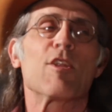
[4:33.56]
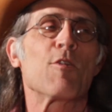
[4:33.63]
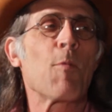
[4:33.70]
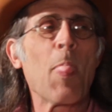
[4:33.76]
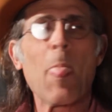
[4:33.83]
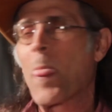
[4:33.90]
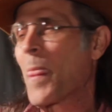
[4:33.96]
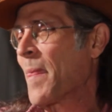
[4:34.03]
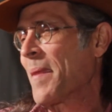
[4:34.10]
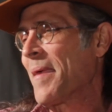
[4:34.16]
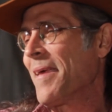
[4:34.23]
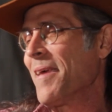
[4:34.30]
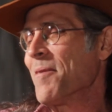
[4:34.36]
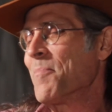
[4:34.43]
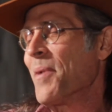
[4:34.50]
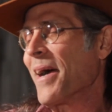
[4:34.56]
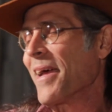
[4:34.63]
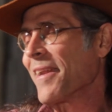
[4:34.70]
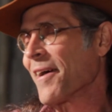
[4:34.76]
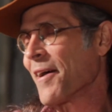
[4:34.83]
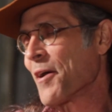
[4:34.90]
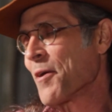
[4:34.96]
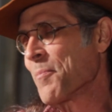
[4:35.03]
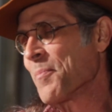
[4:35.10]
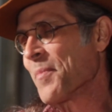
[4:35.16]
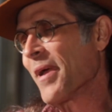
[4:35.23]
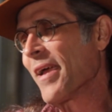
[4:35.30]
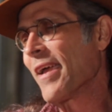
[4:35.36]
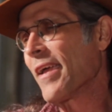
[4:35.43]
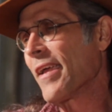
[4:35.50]
it. But
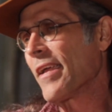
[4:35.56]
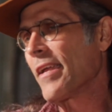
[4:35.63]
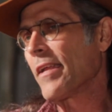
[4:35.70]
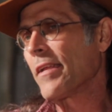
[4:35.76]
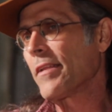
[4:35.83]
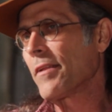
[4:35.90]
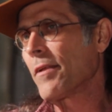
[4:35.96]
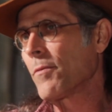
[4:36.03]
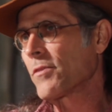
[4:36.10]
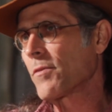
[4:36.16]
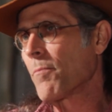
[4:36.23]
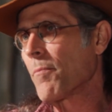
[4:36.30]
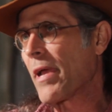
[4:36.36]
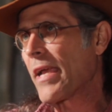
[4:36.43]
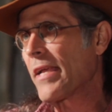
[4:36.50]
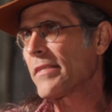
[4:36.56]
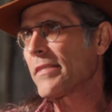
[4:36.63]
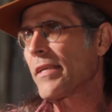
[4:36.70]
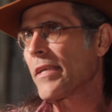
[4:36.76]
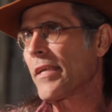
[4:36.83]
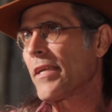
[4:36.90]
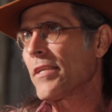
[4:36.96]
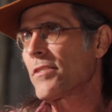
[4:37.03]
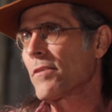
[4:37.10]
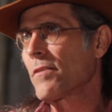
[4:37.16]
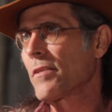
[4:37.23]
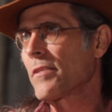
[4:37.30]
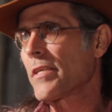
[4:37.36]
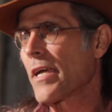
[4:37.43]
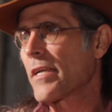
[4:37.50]
it was amazing, each of
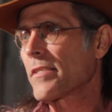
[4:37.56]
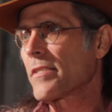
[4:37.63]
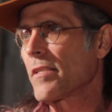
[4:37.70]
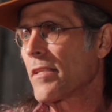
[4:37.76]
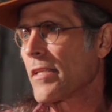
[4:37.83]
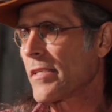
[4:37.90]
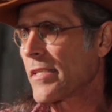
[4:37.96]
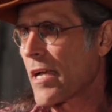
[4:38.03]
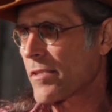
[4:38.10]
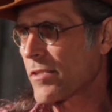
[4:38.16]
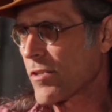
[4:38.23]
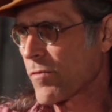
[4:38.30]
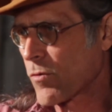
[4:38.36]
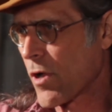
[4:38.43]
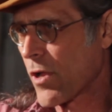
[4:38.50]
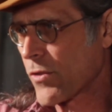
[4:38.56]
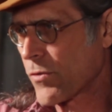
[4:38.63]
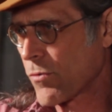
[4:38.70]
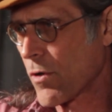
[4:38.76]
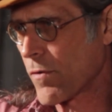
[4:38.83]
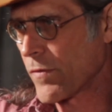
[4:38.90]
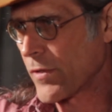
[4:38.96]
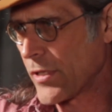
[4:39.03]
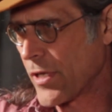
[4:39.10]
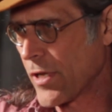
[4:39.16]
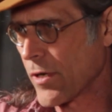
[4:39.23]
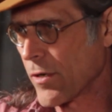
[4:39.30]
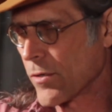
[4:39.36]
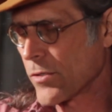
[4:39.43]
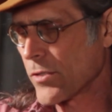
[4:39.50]
the tests that these houses have gone through over the
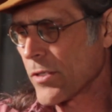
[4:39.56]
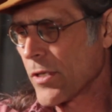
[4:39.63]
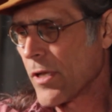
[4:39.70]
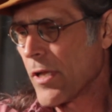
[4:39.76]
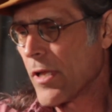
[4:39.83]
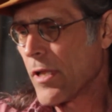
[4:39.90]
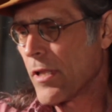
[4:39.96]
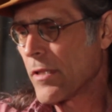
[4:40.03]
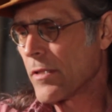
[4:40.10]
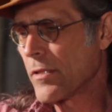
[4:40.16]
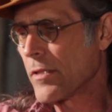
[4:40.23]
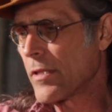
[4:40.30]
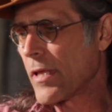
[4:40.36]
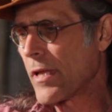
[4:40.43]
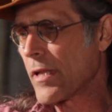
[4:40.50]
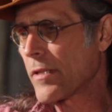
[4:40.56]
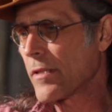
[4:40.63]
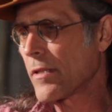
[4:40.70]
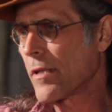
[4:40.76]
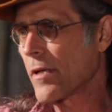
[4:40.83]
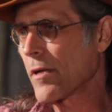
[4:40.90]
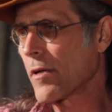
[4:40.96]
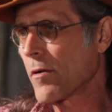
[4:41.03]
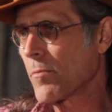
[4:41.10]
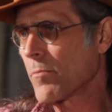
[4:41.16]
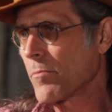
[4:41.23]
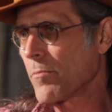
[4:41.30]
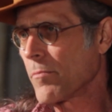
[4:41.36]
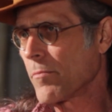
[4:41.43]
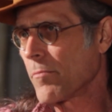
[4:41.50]
years, that
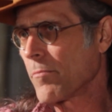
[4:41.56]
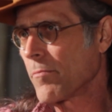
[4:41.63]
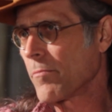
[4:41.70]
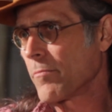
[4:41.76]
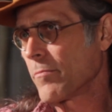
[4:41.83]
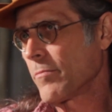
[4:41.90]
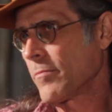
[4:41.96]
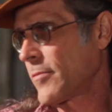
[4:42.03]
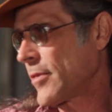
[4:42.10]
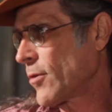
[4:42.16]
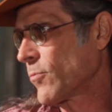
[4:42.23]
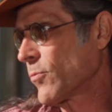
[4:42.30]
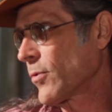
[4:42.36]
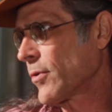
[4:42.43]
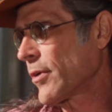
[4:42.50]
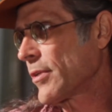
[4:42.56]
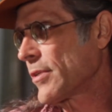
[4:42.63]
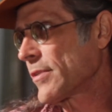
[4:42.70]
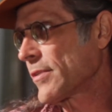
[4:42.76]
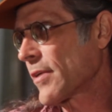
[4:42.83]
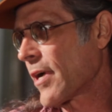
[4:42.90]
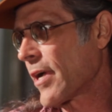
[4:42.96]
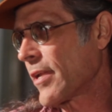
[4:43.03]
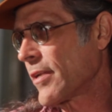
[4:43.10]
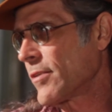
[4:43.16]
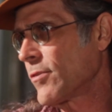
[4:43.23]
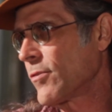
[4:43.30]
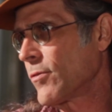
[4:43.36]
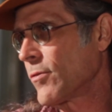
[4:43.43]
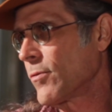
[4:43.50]
they're really designed
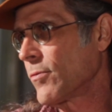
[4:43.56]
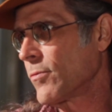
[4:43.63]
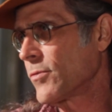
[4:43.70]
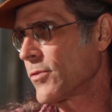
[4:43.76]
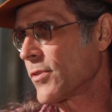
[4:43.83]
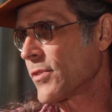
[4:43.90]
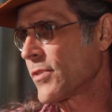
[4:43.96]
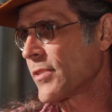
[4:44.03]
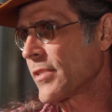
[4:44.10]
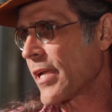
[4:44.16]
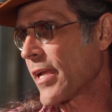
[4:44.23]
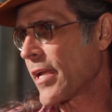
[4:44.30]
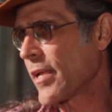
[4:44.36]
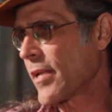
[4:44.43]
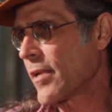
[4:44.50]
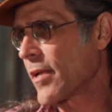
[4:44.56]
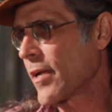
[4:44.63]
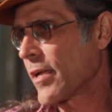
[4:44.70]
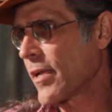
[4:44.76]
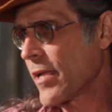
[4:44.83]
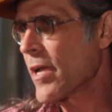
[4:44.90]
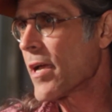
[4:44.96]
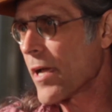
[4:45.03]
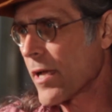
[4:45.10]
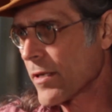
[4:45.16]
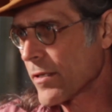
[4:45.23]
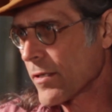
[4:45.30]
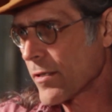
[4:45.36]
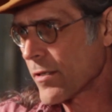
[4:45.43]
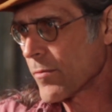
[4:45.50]
to sustain a hit
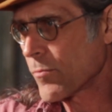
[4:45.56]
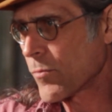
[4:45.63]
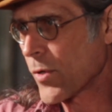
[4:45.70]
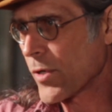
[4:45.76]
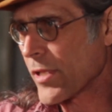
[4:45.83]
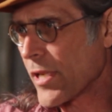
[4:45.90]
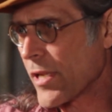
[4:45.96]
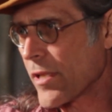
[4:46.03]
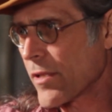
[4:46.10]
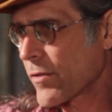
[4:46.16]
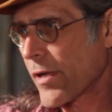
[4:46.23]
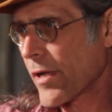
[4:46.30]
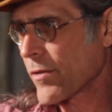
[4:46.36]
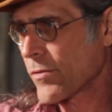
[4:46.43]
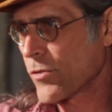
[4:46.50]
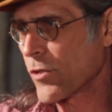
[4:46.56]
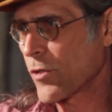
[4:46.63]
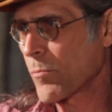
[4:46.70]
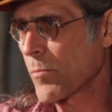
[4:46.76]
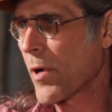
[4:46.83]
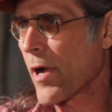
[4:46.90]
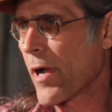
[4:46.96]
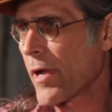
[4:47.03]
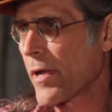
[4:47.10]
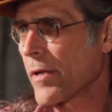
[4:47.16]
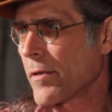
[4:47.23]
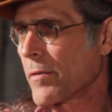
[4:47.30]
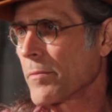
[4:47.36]
more than any other house you can buy.